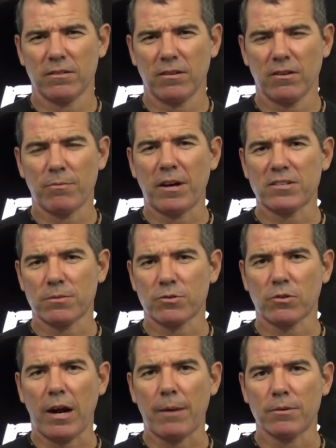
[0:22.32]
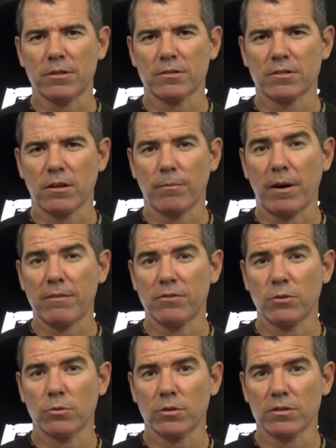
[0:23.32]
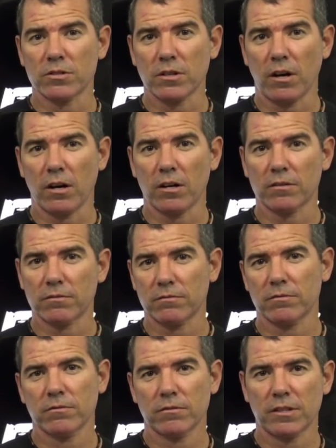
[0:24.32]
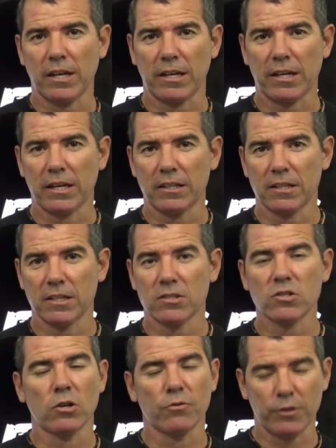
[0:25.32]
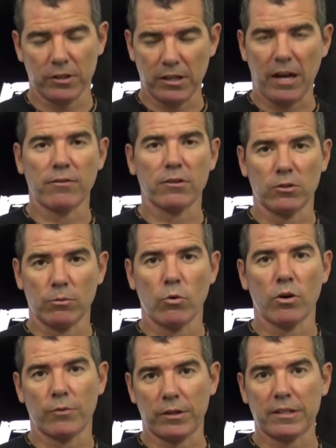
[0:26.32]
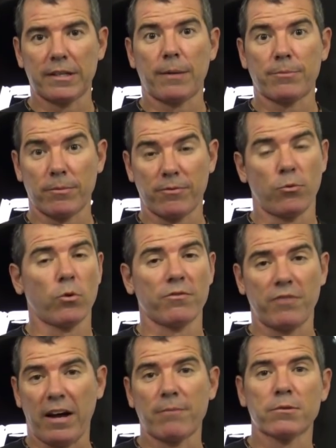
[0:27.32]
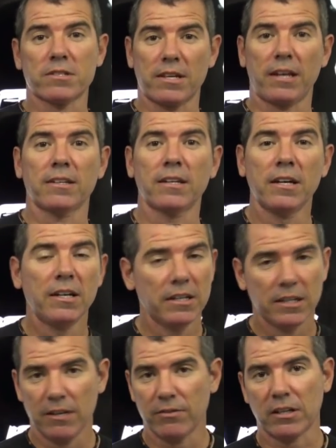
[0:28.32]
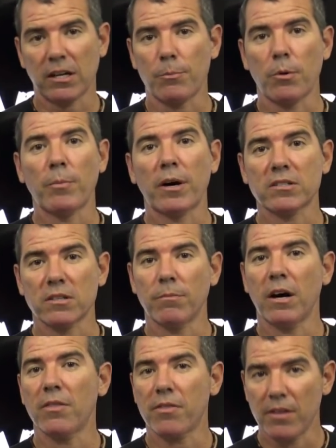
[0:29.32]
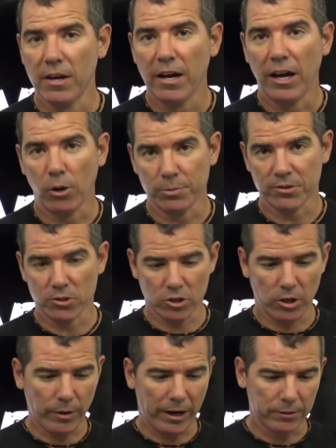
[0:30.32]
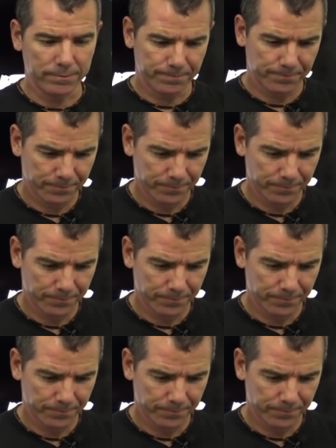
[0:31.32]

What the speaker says: of my subscribers, of my viewers are kicking into this. So if we could have a little more, if we could get up to 4 or 5%, even a couple bucks a month helps the show out.